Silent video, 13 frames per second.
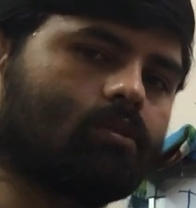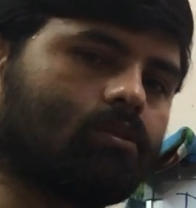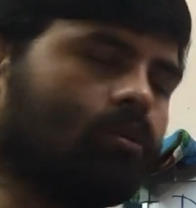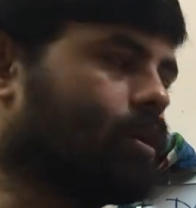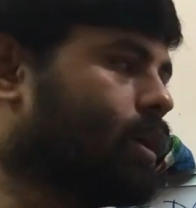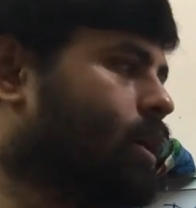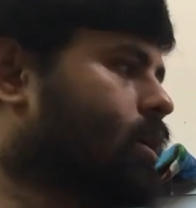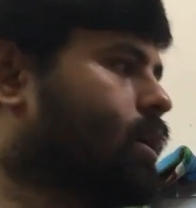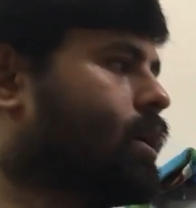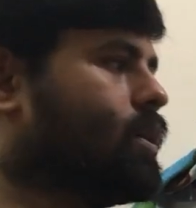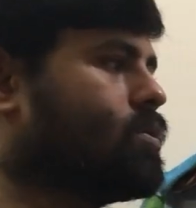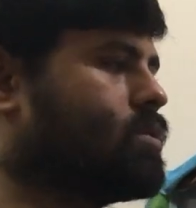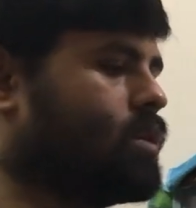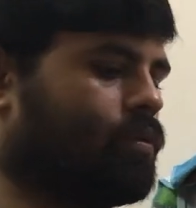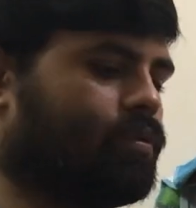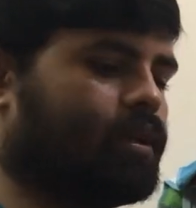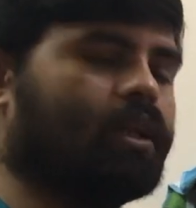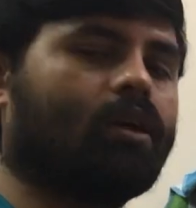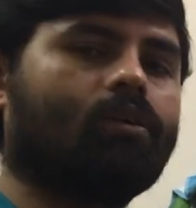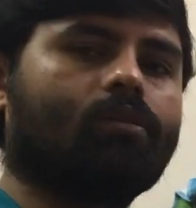Okay, so if
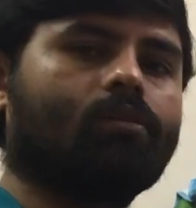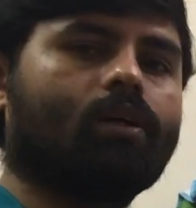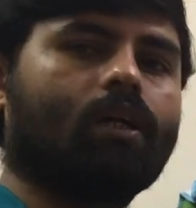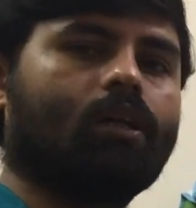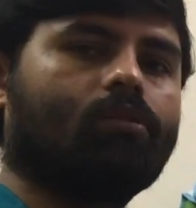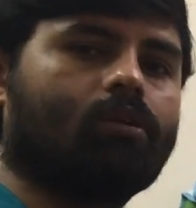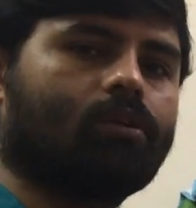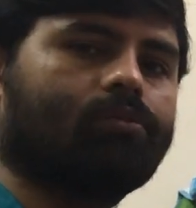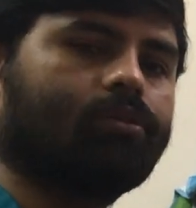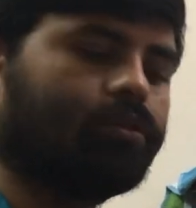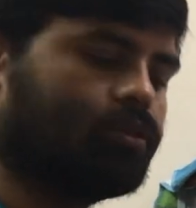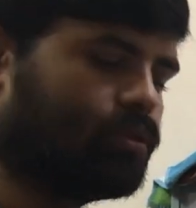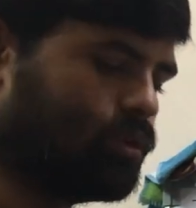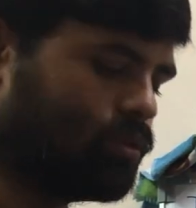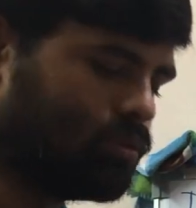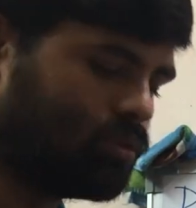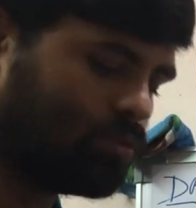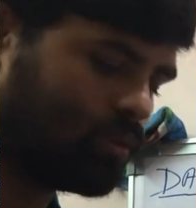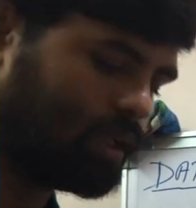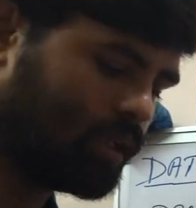any one of you
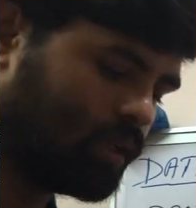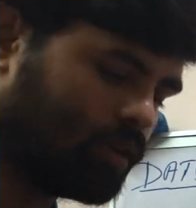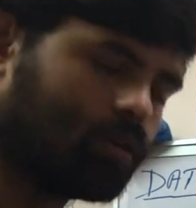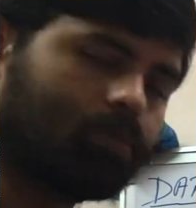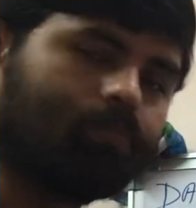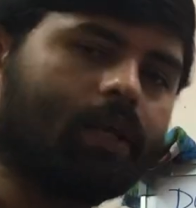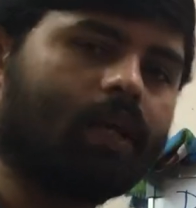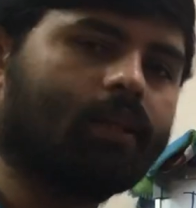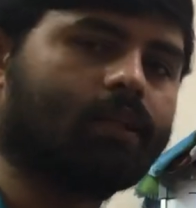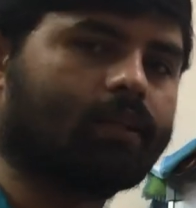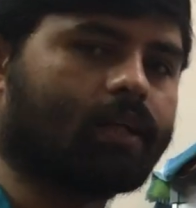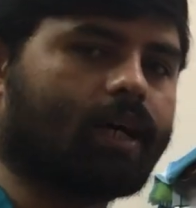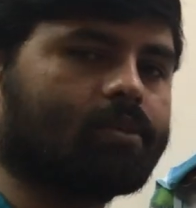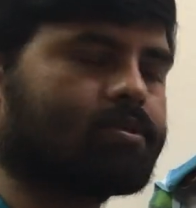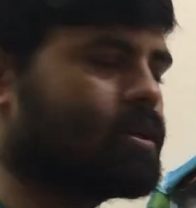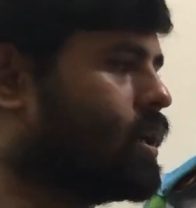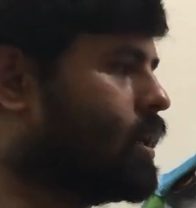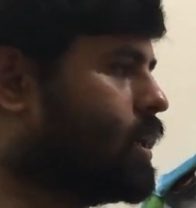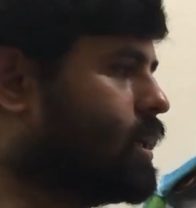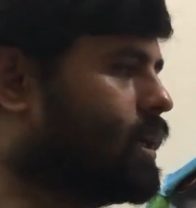knowing or playing the tas,
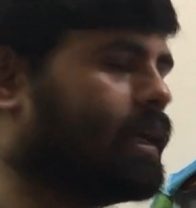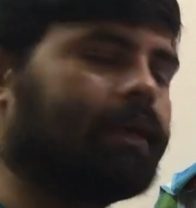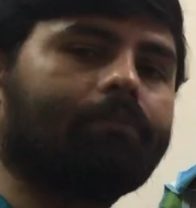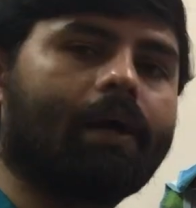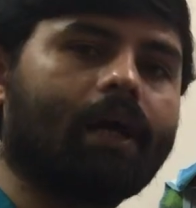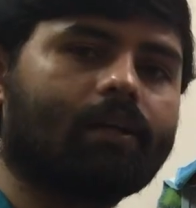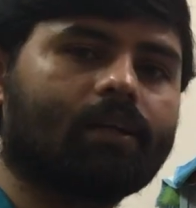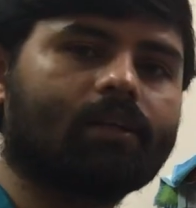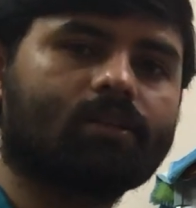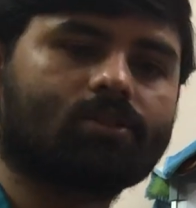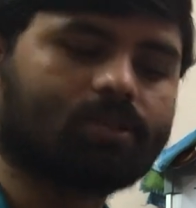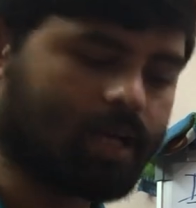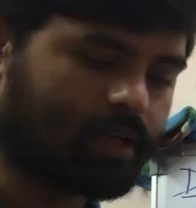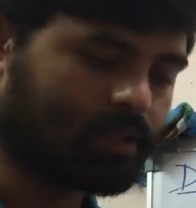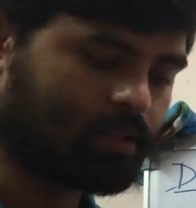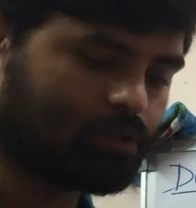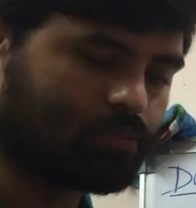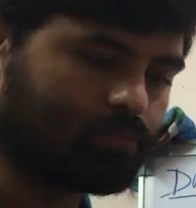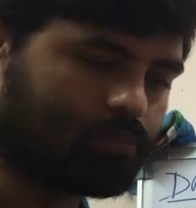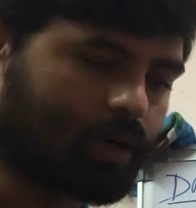he might understand this
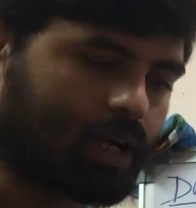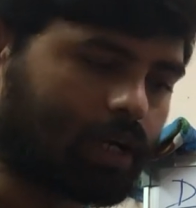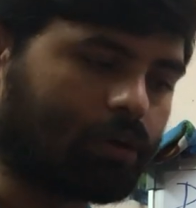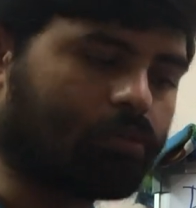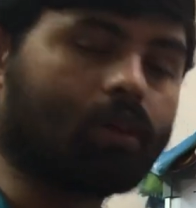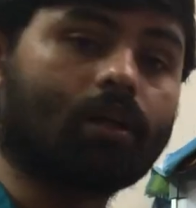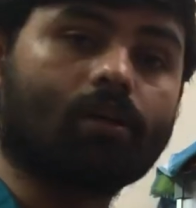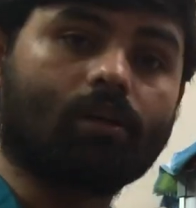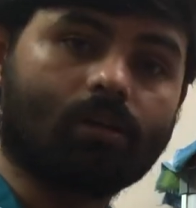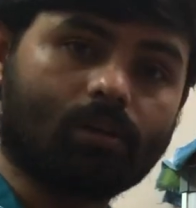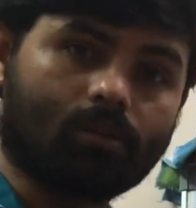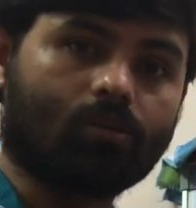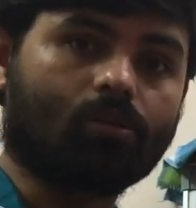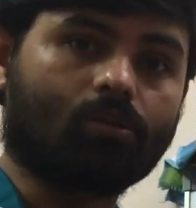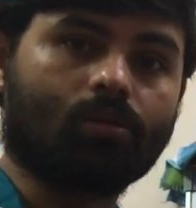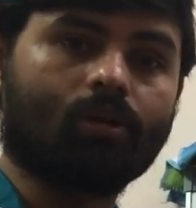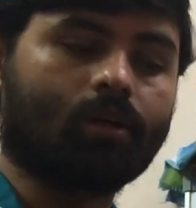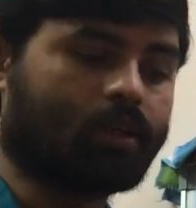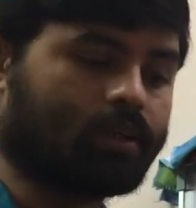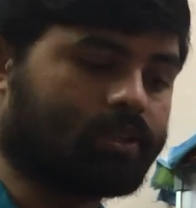particular
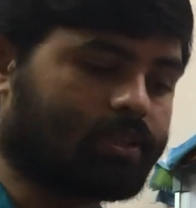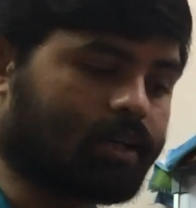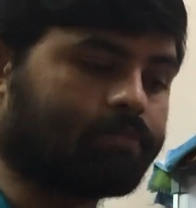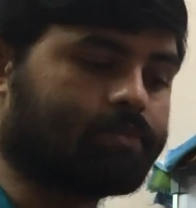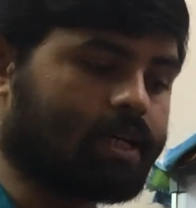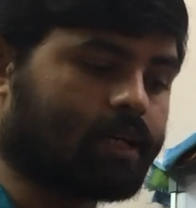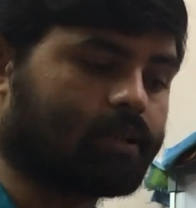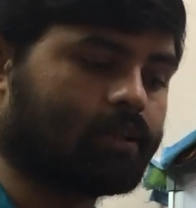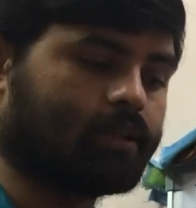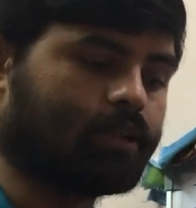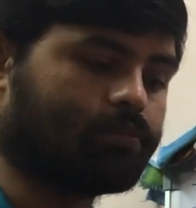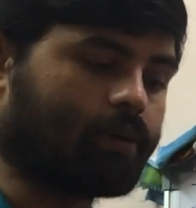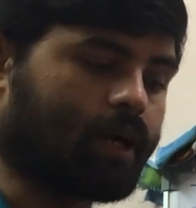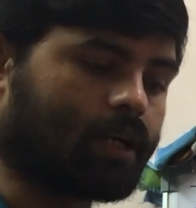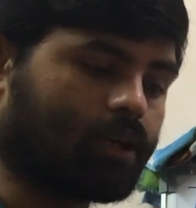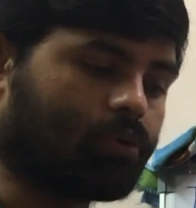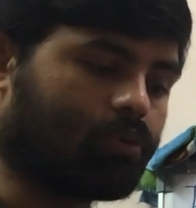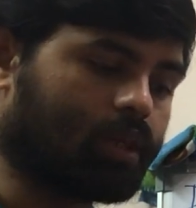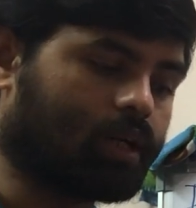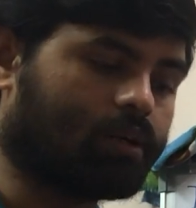subject, this
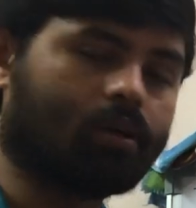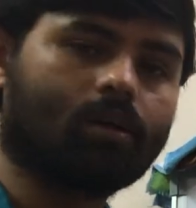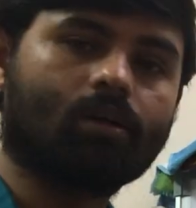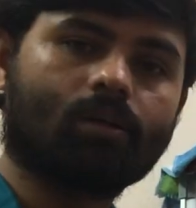particular